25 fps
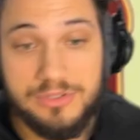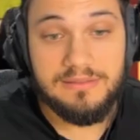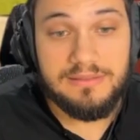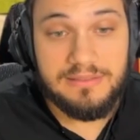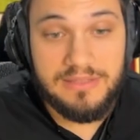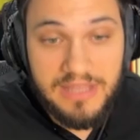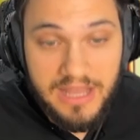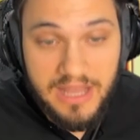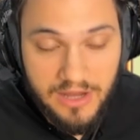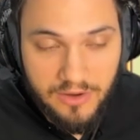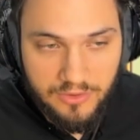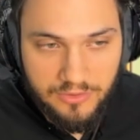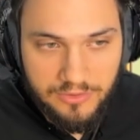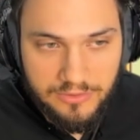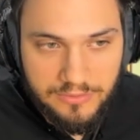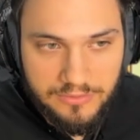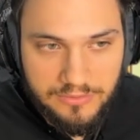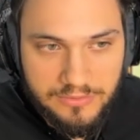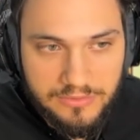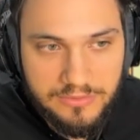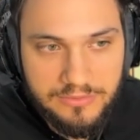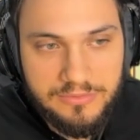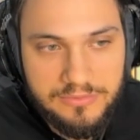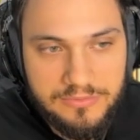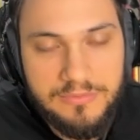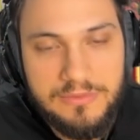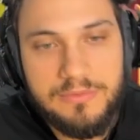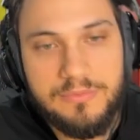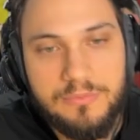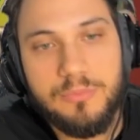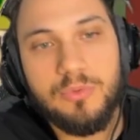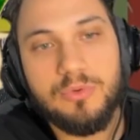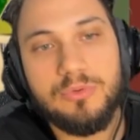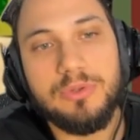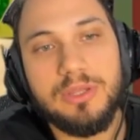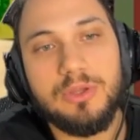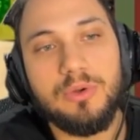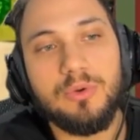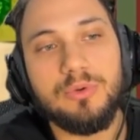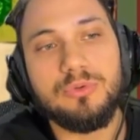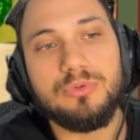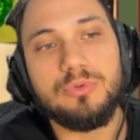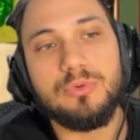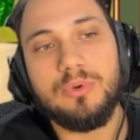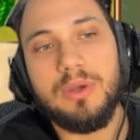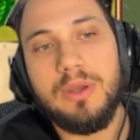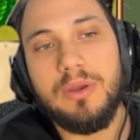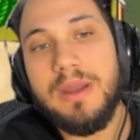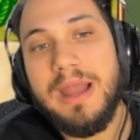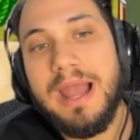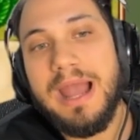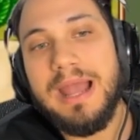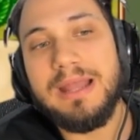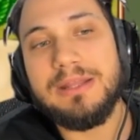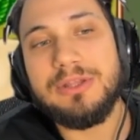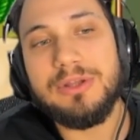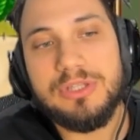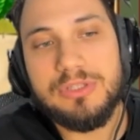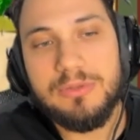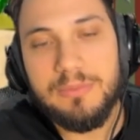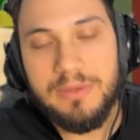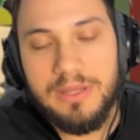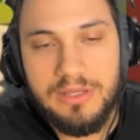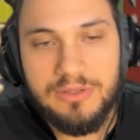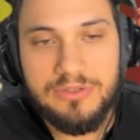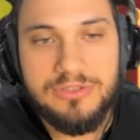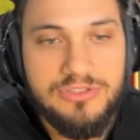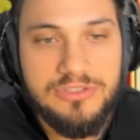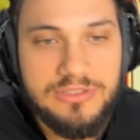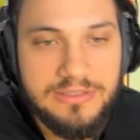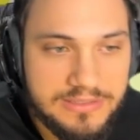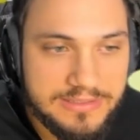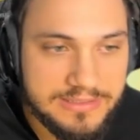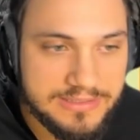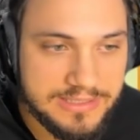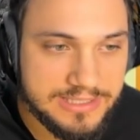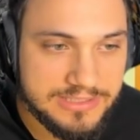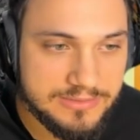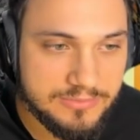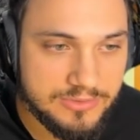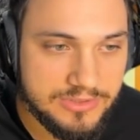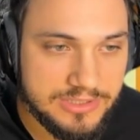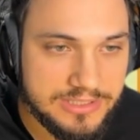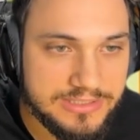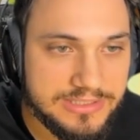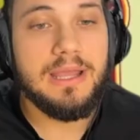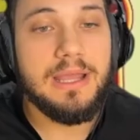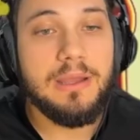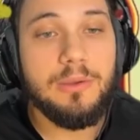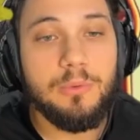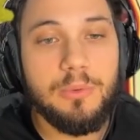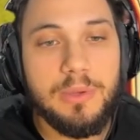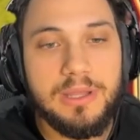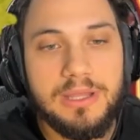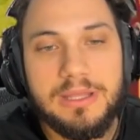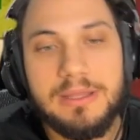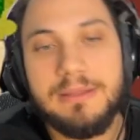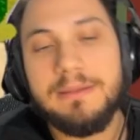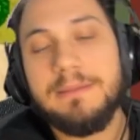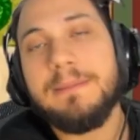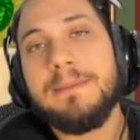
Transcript: Now, moving on to our archer spells, let's put it that way.